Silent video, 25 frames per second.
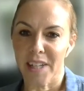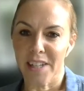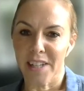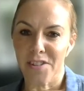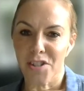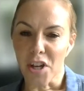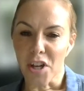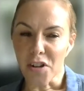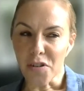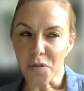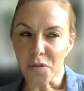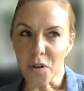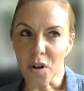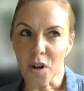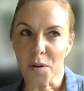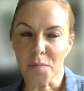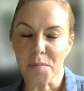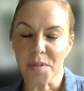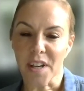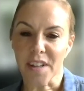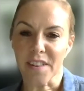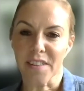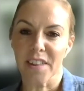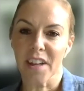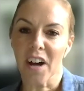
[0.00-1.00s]
Internal
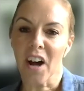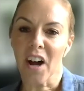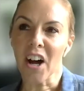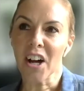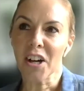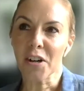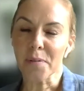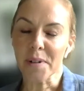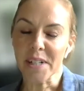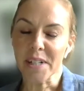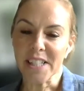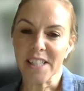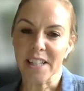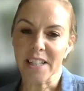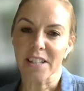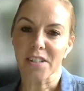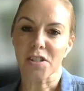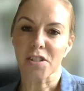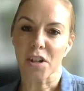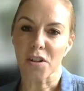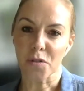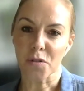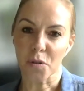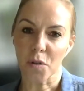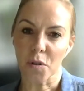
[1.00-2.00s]
comms, I always see
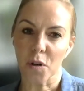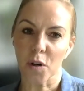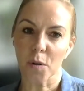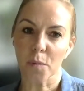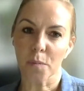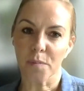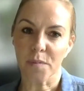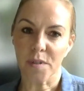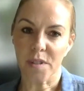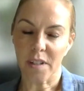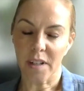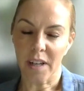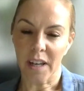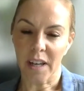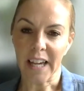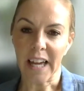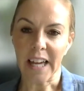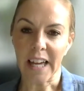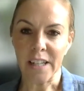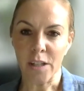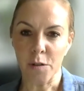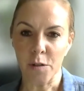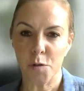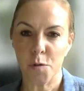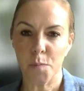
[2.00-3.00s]
internal comms, like
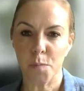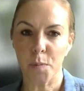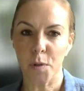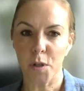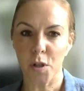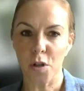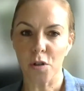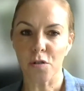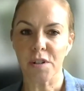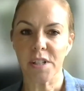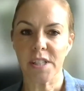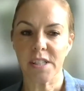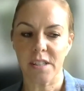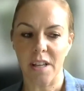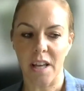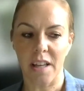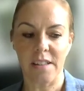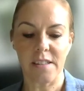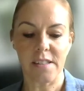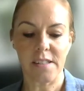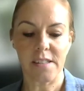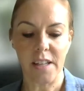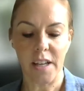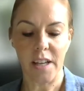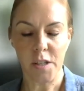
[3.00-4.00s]
in its purest
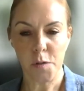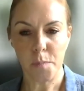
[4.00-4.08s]
sense,